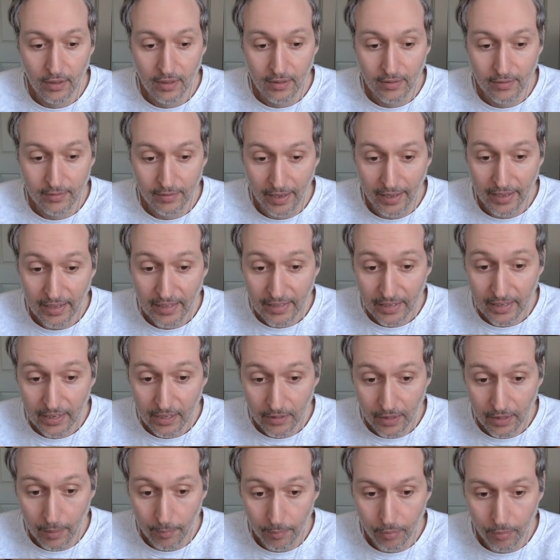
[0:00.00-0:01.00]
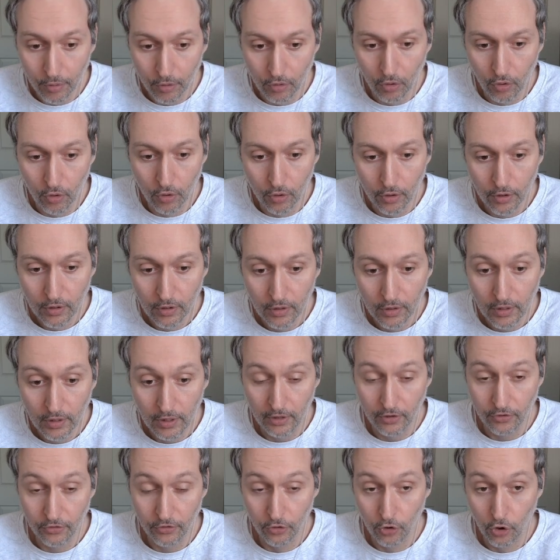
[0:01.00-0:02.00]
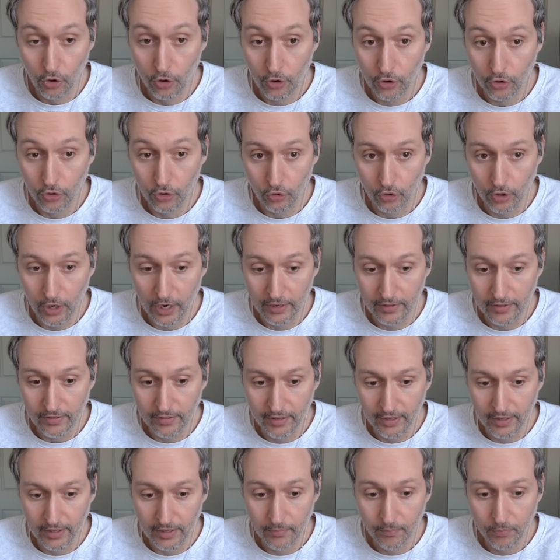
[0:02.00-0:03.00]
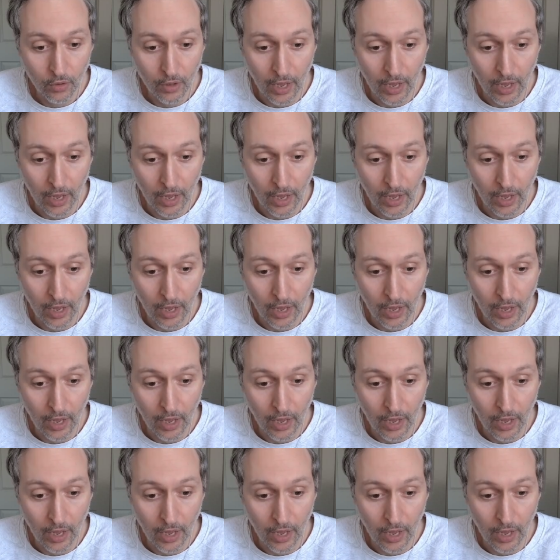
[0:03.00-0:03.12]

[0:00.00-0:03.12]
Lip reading: taking that pawn is not a good idea.